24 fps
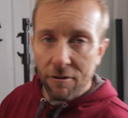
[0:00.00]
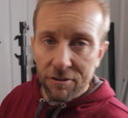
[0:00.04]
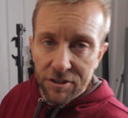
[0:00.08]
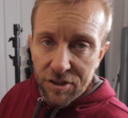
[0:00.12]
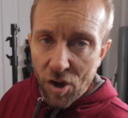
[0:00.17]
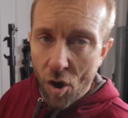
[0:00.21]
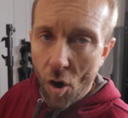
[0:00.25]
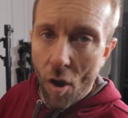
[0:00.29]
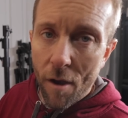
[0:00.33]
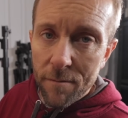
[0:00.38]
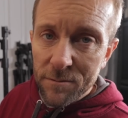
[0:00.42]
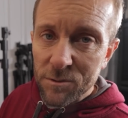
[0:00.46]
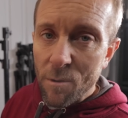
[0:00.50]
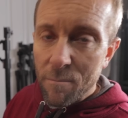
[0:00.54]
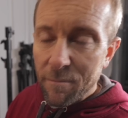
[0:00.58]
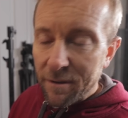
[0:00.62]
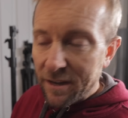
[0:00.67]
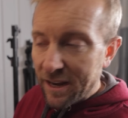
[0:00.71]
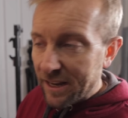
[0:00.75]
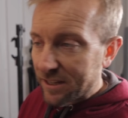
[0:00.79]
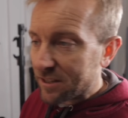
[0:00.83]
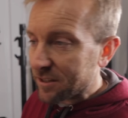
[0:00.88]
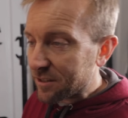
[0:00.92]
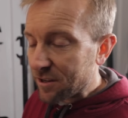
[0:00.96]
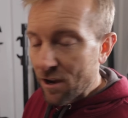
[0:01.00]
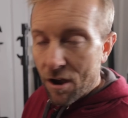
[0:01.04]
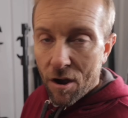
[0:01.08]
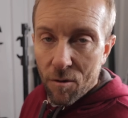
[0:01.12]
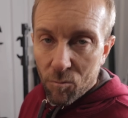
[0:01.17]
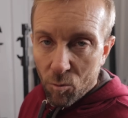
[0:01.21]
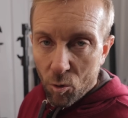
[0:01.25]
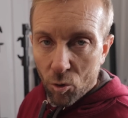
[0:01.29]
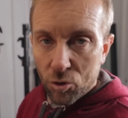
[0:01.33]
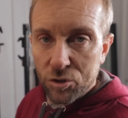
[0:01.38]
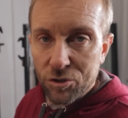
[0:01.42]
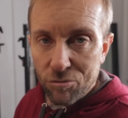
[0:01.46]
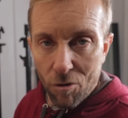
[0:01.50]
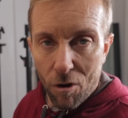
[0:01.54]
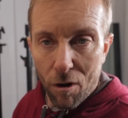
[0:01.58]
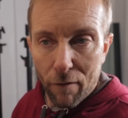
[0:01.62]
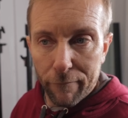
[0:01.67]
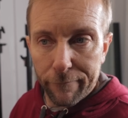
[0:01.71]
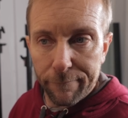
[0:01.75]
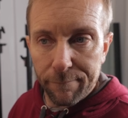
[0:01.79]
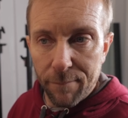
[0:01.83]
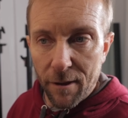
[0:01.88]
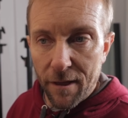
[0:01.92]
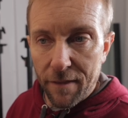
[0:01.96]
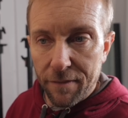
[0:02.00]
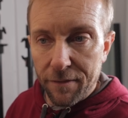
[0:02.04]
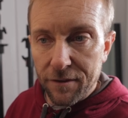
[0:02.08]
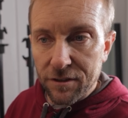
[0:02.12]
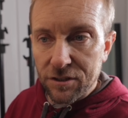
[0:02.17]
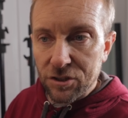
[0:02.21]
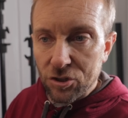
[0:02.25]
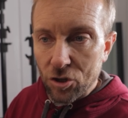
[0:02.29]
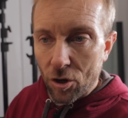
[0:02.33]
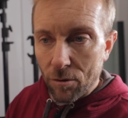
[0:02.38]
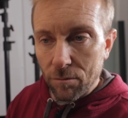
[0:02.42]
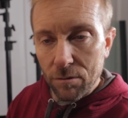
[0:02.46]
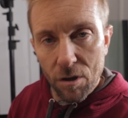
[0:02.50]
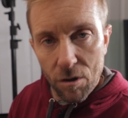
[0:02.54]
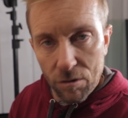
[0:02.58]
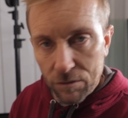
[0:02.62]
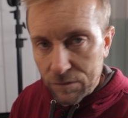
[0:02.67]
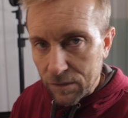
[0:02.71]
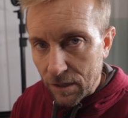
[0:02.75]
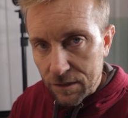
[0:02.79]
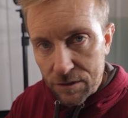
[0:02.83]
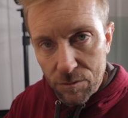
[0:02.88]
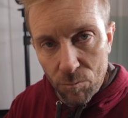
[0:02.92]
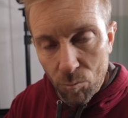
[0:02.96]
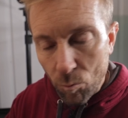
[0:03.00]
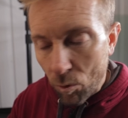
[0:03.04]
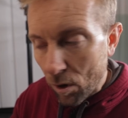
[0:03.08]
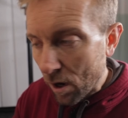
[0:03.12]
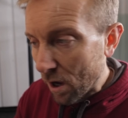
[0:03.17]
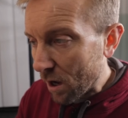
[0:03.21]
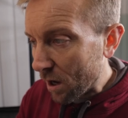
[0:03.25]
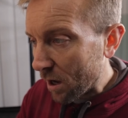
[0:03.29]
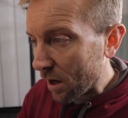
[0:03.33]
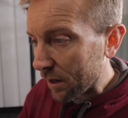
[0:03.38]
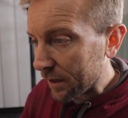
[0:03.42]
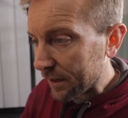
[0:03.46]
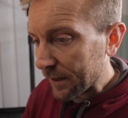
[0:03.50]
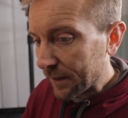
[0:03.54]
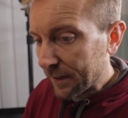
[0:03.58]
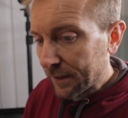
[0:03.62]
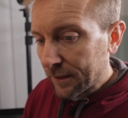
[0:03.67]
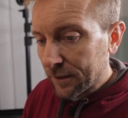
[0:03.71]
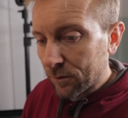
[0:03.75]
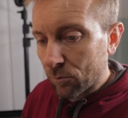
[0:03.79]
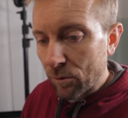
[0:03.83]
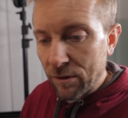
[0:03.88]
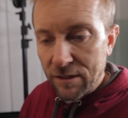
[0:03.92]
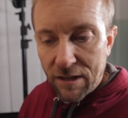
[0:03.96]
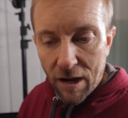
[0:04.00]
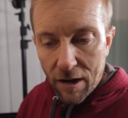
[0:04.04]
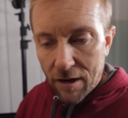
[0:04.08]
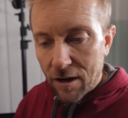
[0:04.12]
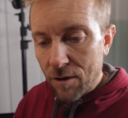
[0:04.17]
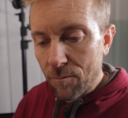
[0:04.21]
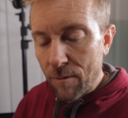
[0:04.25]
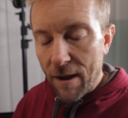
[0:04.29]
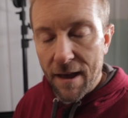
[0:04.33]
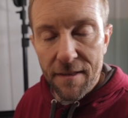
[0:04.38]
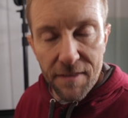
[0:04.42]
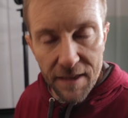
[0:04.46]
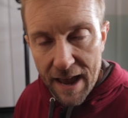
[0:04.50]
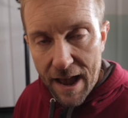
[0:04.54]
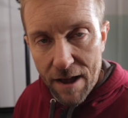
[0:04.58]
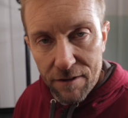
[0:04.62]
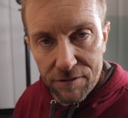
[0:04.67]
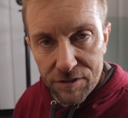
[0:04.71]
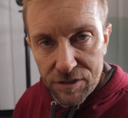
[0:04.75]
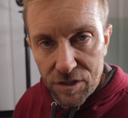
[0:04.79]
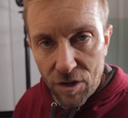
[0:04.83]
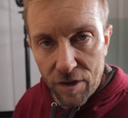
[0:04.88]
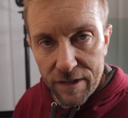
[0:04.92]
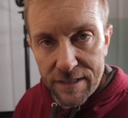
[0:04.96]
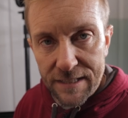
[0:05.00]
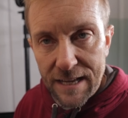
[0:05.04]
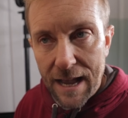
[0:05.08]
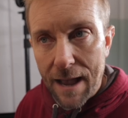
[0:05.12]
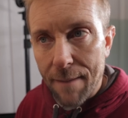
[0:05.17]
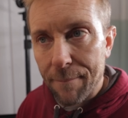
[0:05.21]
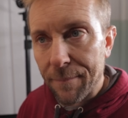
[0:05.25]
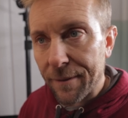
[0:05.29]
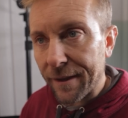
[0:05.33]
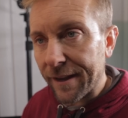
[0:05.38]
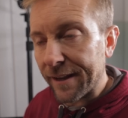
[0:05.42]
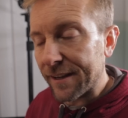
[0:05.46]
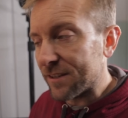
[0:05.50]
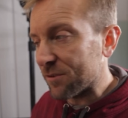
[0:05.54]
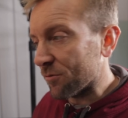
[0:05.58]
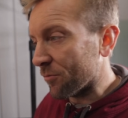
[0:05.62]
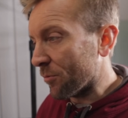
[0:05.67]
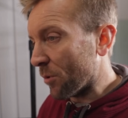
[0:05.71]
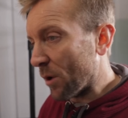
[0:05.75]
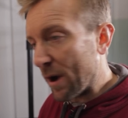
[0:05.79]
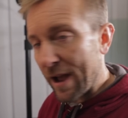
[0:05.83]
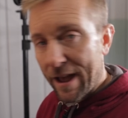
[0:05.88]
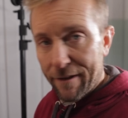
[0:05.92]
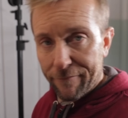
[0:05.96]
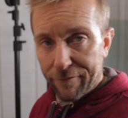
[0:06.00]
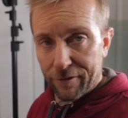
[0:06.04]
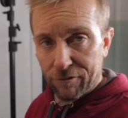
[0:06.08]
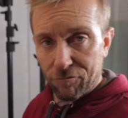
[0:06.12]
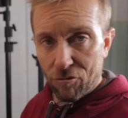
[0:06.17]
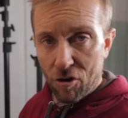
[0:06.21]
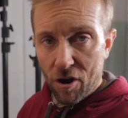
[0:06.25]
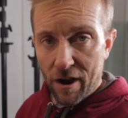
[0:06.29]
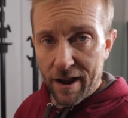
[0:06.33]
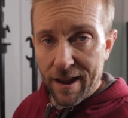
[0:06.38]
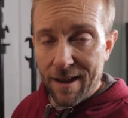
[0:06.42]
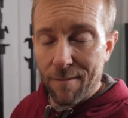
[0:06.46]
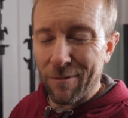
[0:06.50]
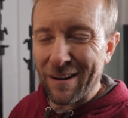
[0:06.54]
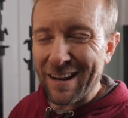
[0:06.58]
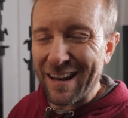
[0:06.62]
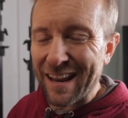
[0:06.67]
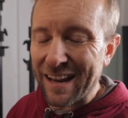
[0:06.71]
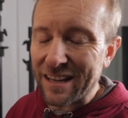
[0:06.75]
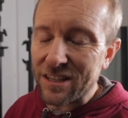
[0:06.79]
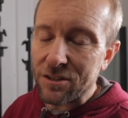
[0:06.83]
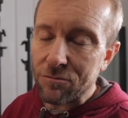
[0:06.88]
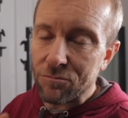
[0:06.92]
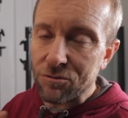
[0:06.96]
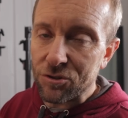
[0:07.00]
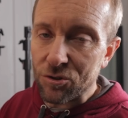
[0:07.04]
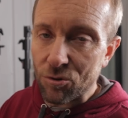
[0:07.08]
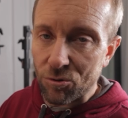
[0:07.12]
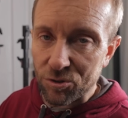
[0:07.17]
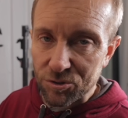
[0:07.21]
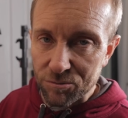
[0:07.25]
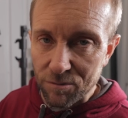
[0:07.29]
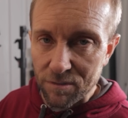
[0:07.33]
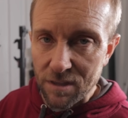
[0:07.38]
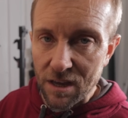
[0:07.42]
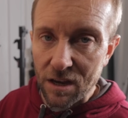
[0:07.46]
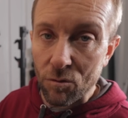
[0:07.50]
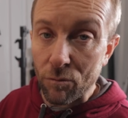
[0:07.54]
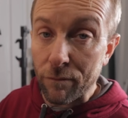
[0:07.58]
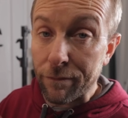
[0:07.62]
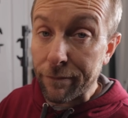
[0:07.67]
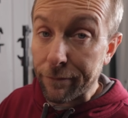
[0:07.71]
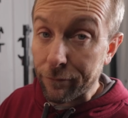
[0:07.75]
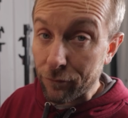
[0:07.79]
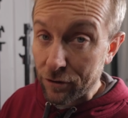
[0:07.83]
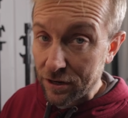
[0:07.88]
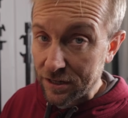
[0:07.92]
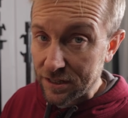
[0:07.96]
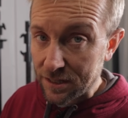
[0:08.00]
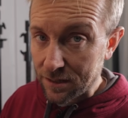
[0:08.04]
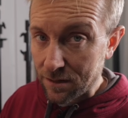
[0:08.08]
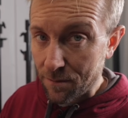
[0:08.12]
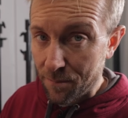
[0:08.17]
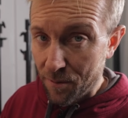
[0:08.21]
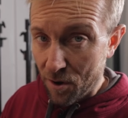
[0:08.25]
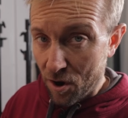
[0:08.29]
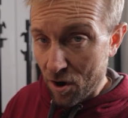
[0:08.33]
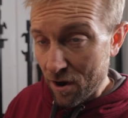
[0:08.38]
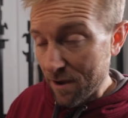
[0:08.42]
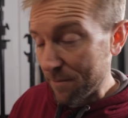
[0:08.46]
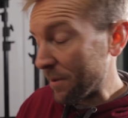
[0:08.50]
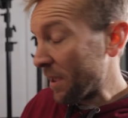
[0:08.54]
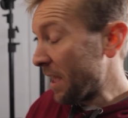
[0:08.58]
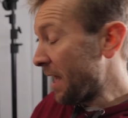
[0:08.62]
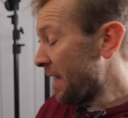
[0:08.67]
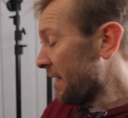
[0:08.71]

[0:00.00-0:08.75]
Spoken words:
are times when we need to turn water off, but the stopcock doesn't work, we don't know where the outside tap is or whatever, right? And we need to resort to a thing called freezing the pipe.